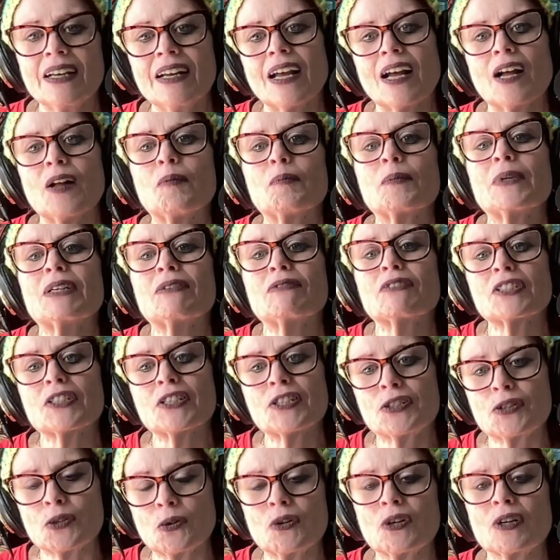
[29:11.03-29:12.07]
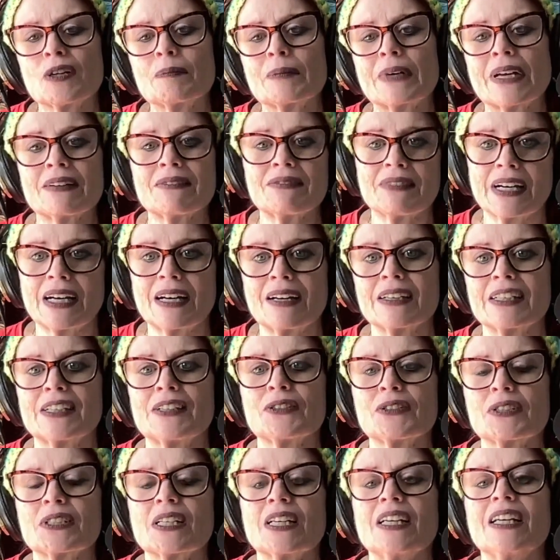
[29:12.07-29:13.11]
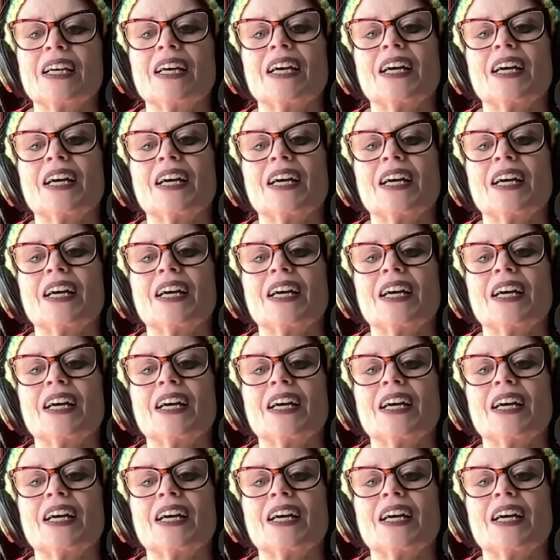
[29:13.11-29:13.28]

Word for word: help me restore my values,